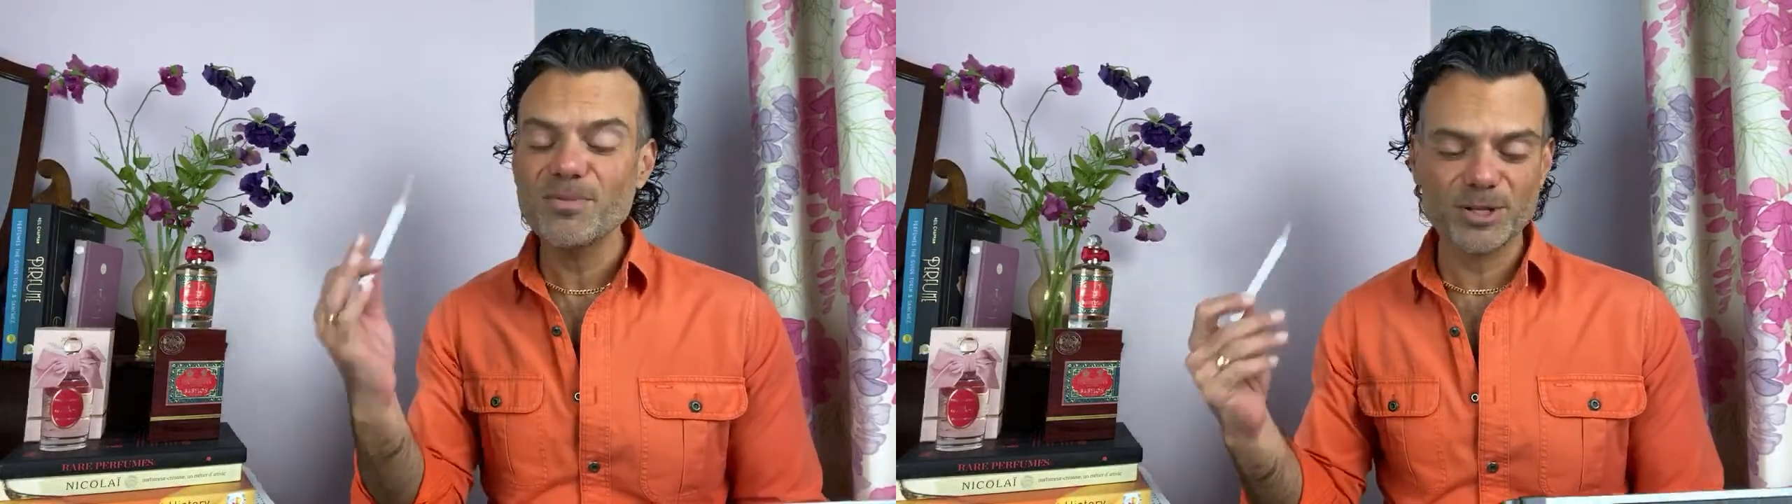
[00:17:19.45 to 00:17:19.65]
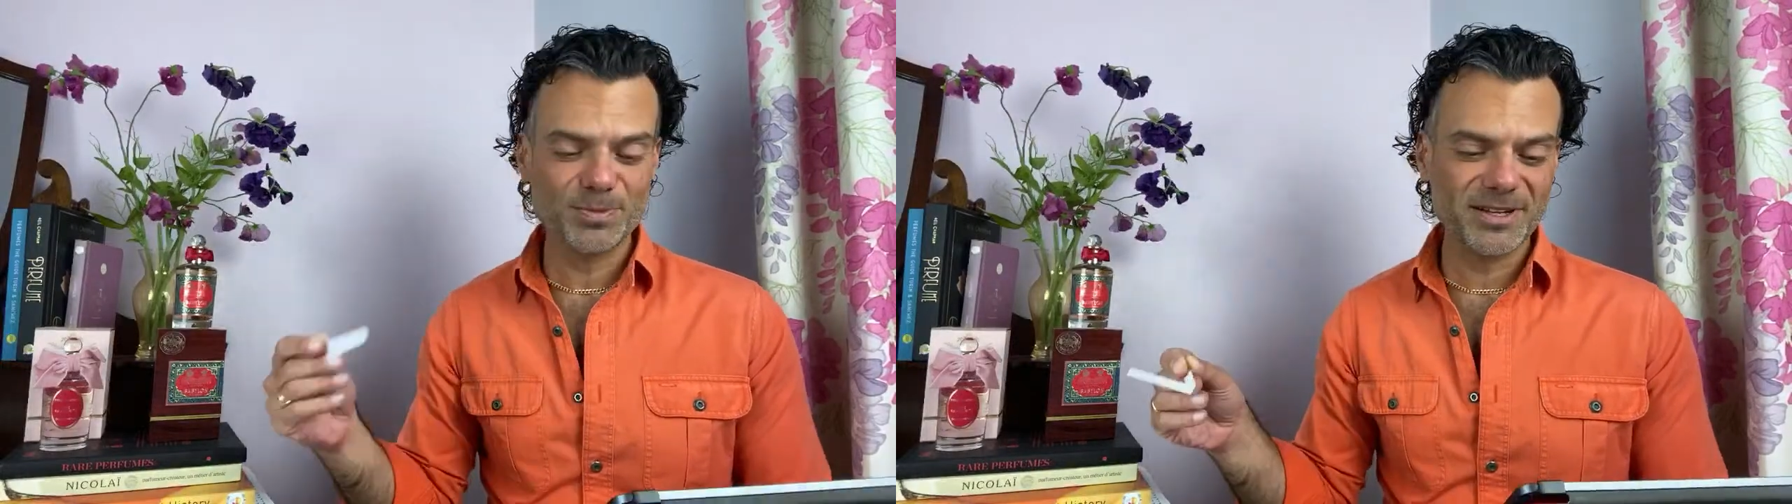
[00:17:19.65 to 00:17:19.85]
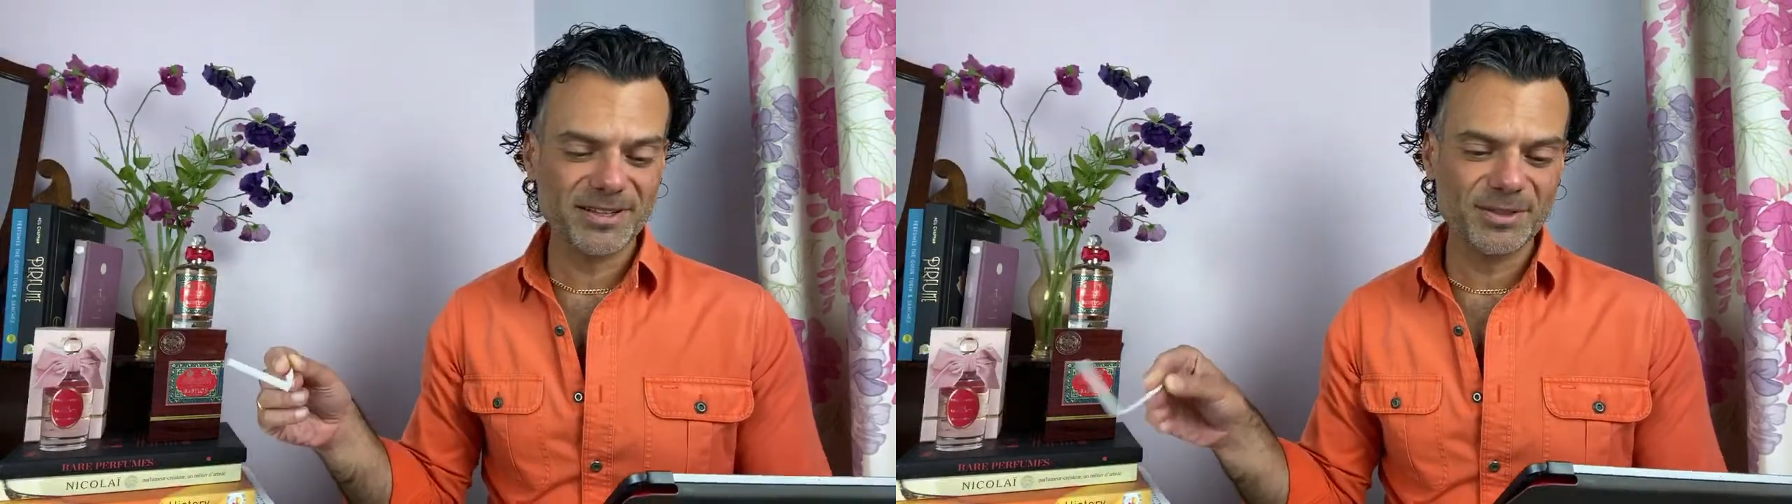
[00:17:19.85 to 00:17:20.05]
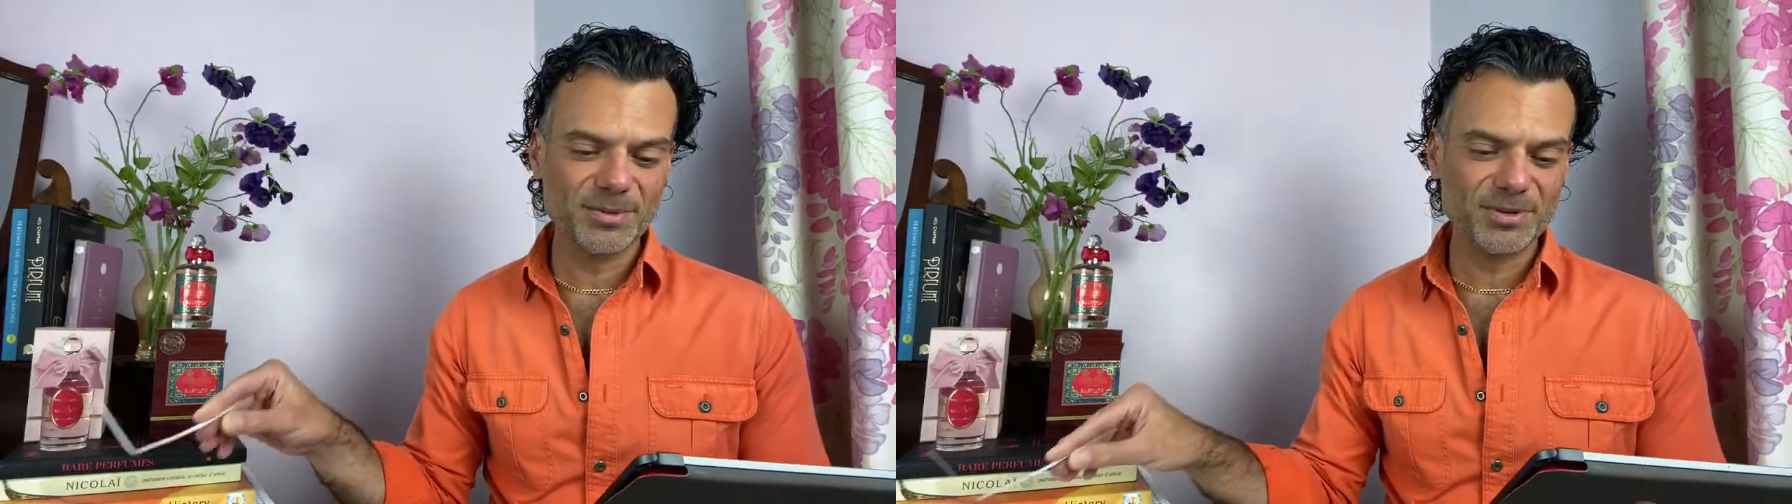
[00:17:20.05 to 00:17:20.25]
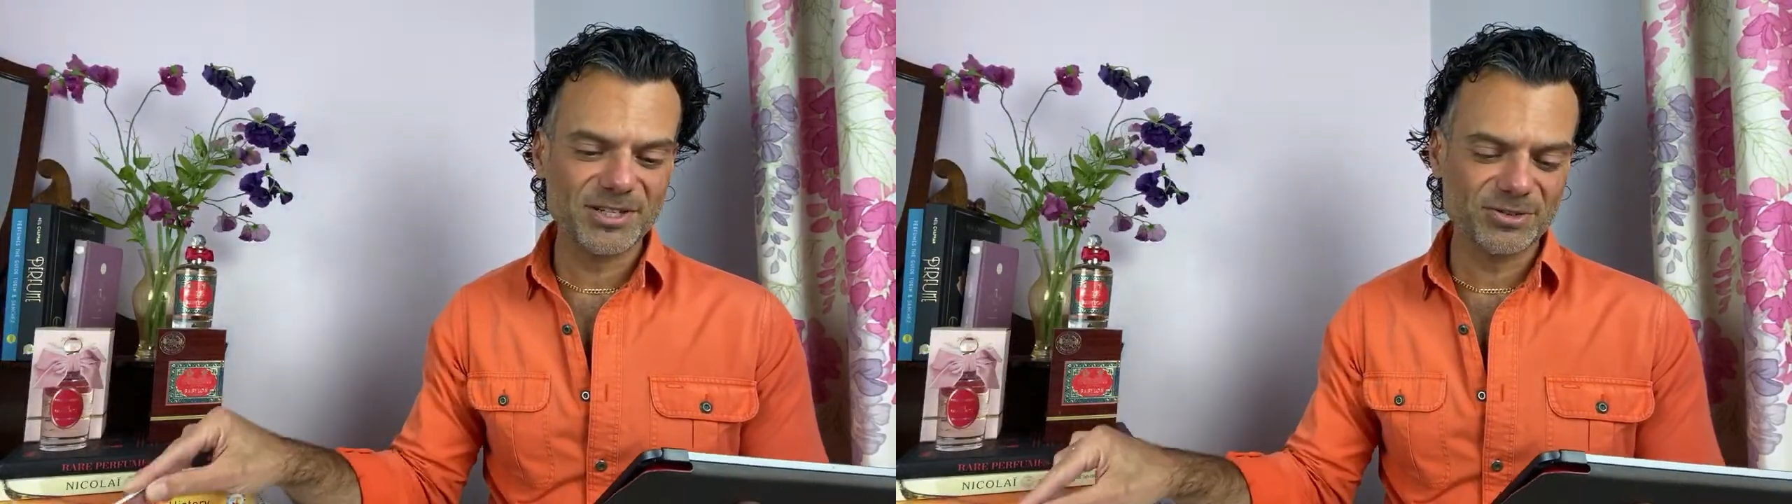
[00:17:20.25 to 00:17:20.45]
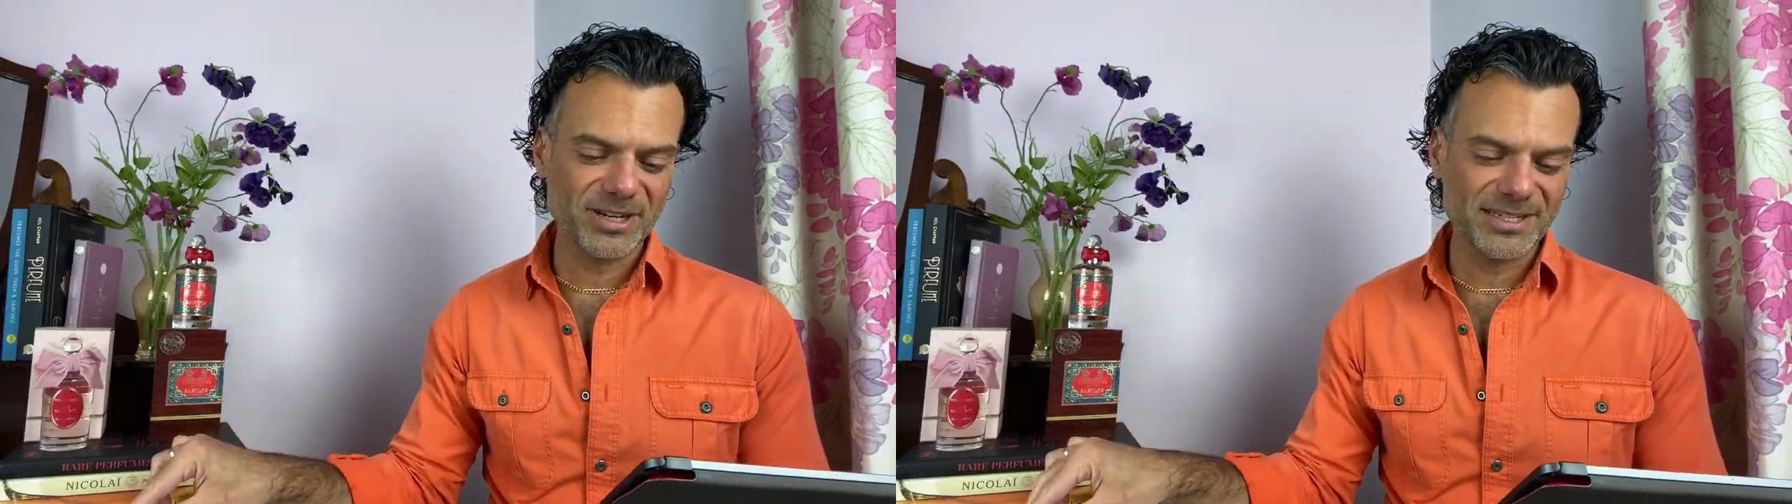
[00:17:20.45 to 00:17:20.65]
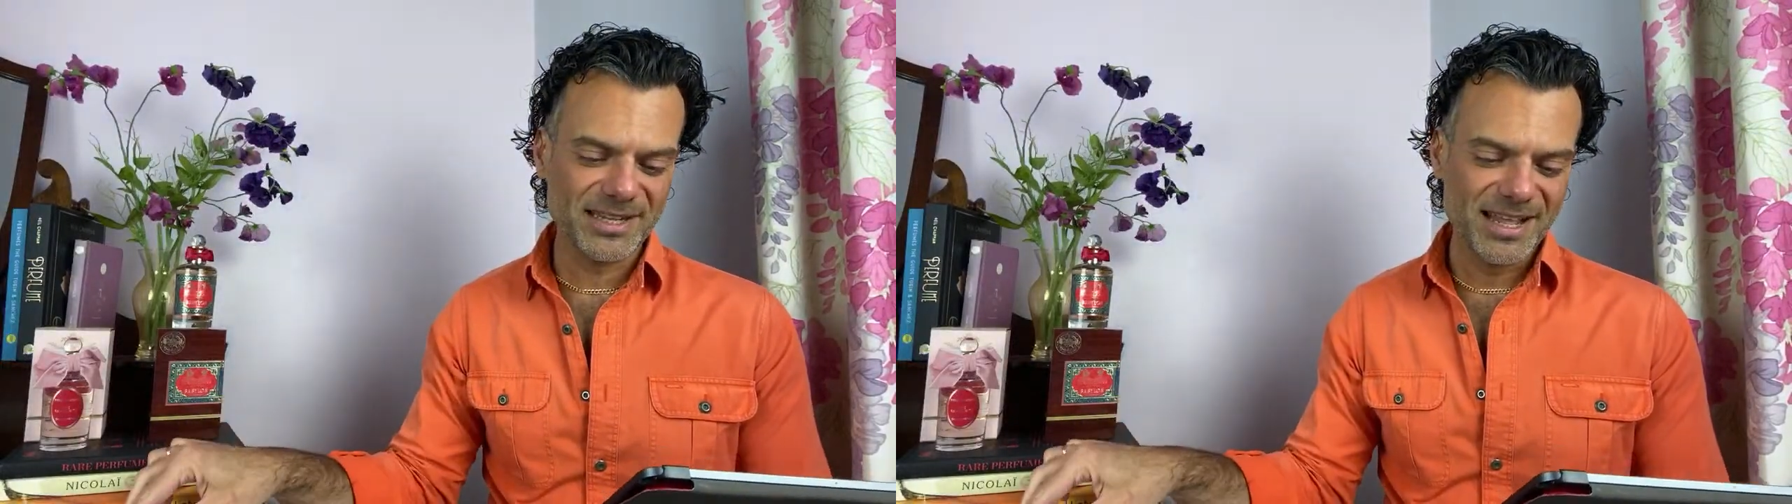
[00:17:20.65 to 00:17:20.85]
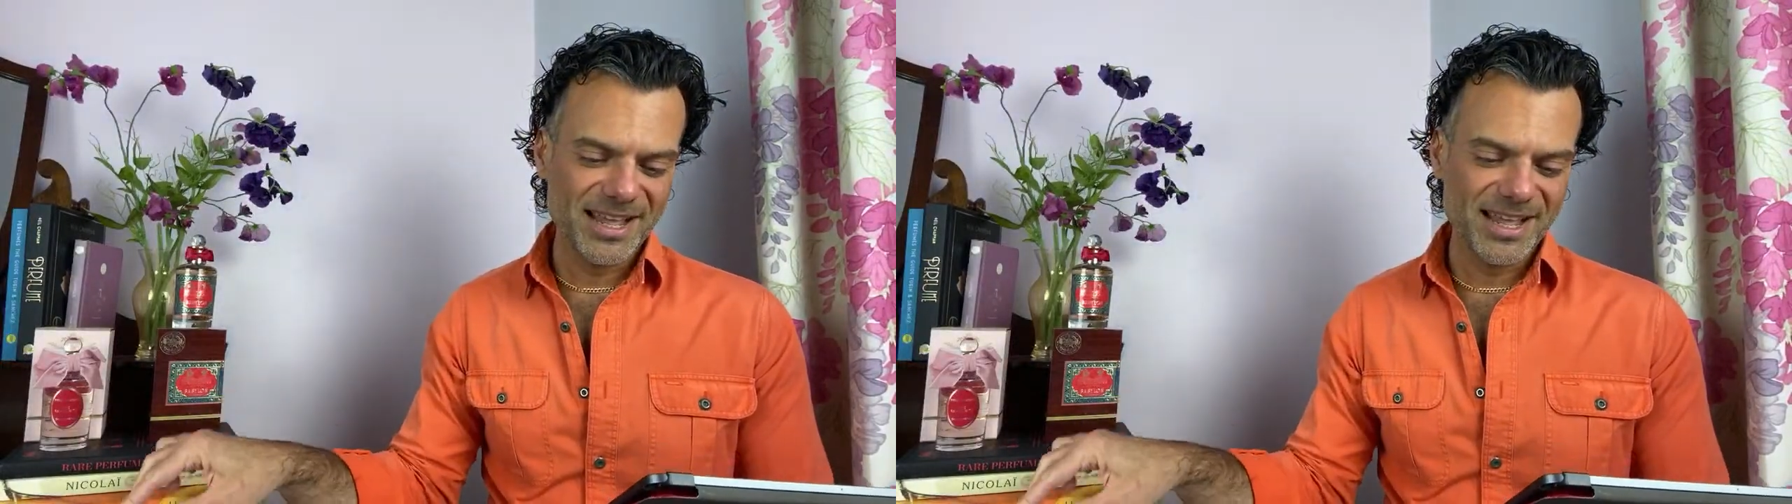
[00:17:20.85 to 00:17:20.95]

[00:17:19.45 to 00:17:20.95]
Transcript: much better than the press release.